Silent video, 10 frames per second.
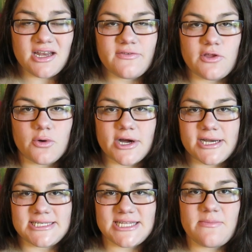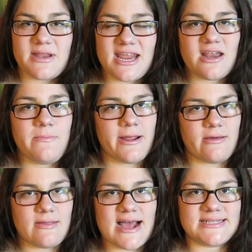If you are intimidated by
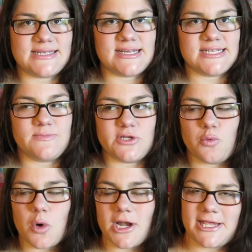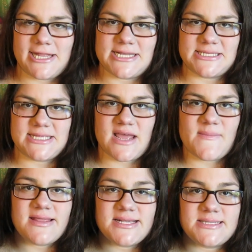classics but you want to get into
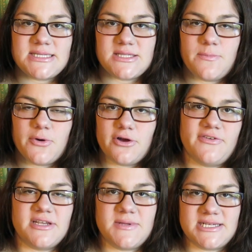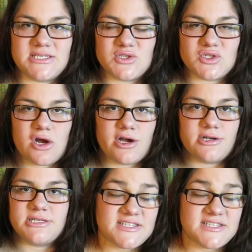them, this is the perfect place to start.